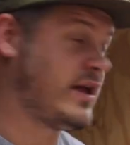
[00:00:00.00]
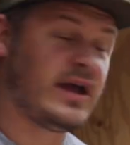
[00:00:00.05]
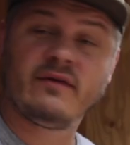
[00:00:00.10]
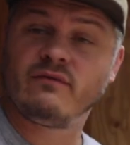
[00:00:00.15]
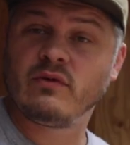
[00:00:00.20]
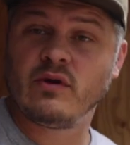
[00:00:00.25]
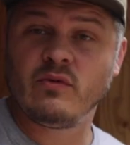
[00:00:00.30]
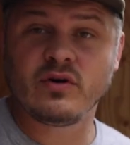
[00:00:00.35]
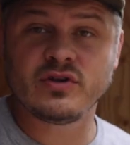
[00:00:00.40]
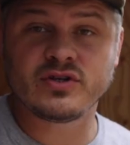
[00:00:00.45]

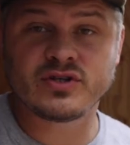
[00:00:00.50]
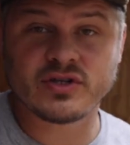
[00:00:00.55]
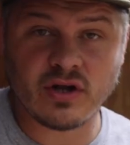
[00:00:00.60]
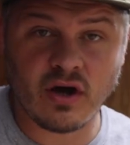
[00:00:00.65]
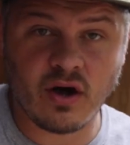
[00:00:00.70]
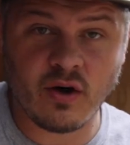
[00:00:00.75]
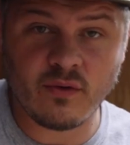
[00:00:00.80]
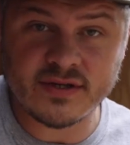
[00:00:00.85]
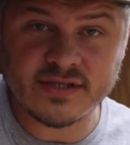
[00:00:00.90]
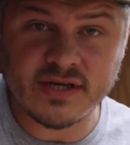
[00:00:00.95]
Everyone should
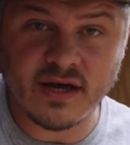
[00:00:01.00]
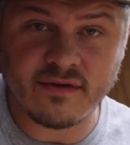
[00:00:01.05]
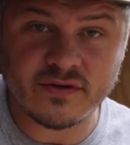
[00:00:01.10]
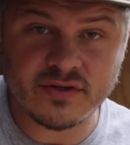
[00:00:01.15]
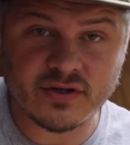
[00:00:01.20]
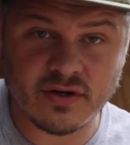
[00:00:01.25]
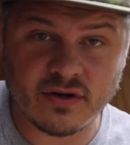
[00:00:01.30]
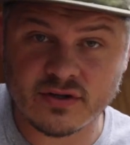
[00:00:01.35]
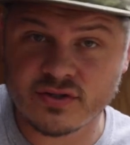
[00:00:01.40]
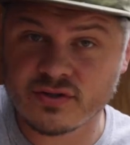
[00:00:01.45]
always have a
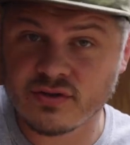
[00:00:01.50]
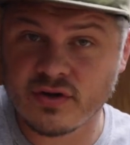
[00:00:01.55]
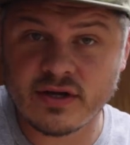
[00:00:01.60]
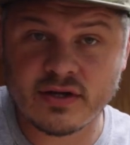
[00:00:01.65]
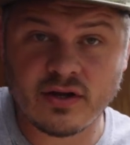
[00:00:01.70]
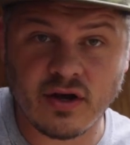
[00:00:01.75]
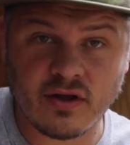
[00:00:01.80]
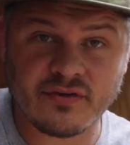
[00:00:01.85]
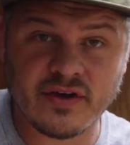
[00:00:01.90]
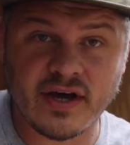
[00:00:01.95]
jerk string
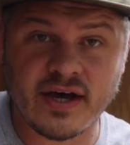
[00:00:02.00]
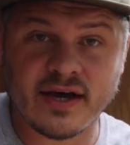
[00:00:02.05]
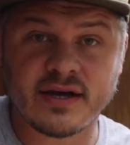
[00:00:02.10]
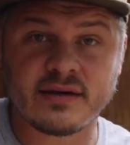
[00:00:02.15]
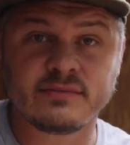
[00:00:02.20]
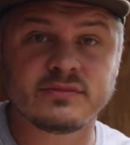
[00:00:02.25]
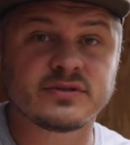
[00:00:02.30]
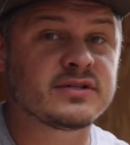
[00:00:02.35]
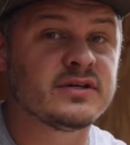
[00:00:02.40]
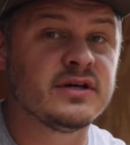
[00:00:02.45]
at all
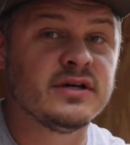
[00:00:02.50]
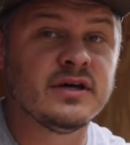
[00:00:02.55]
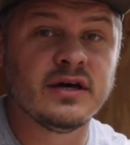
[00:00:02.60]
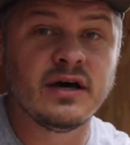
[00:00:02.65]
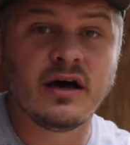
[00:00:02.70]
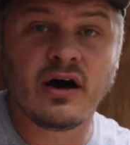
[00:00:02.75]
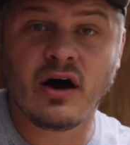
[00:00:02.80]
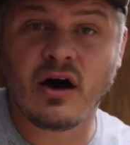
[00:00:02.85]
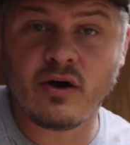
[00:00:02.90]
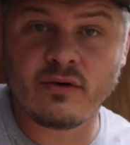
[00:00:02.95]
times.
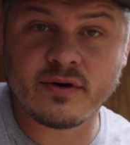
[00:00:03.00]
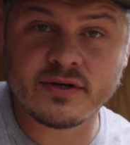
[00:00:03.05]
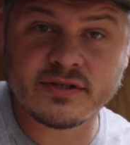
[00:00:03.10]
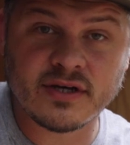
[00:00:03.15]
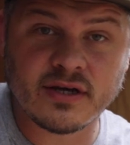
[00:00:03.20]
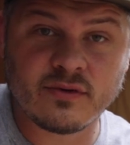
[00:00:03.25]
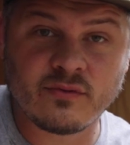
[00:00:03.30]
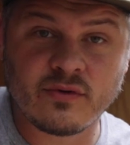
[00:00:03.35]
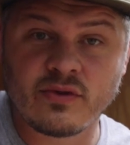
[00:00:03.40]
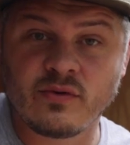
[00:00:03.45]
Always
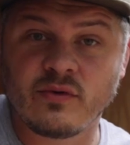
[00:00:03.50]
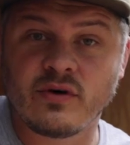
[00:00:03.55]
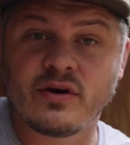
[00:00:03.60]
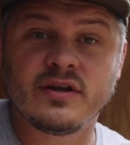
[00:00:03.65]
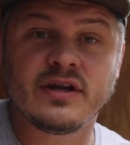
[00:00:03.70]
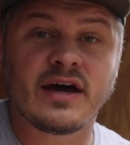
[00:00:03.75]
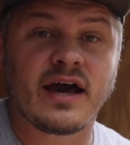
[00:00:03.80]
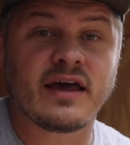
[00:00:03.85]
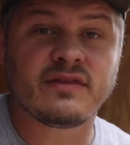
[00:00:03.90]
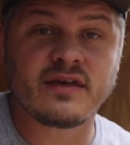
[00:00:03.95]
hunt with
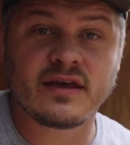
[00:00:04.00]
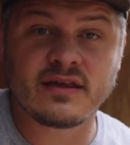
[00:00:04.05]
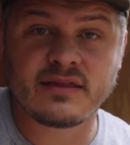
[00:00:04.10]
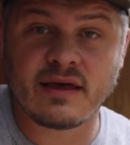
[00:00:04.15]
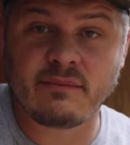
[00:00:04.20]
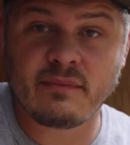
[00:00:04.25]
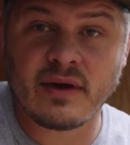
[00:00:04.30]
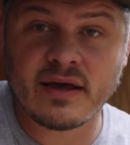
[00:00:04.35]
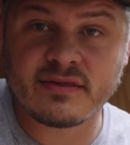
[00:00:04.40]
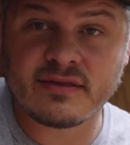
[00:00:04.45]
one. I think
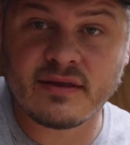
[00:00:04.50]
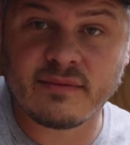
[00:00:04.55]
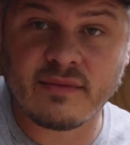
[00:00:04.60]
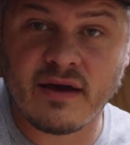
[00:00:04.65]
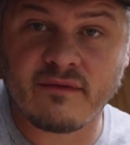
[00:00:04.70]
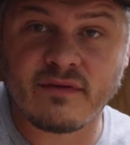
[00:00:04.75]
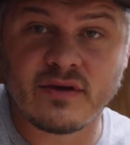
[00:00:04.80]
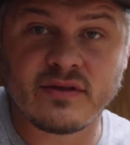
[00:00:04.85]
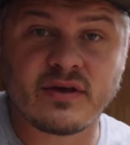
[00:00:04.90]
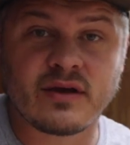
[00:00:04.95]
they make
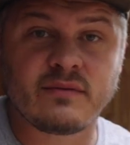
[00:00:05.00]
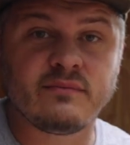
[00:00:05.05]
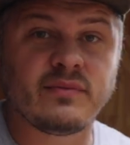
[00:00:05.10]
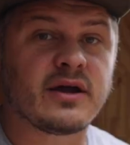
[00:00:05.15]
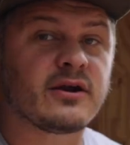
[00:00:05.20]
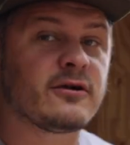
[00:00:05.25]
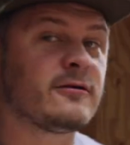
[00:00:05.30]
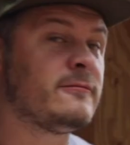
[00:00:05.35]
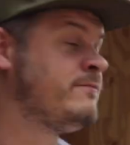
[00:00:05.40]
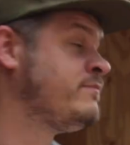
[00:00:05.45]
everything
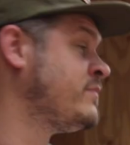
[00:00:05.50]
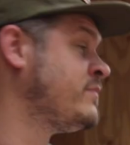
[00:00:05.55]
better.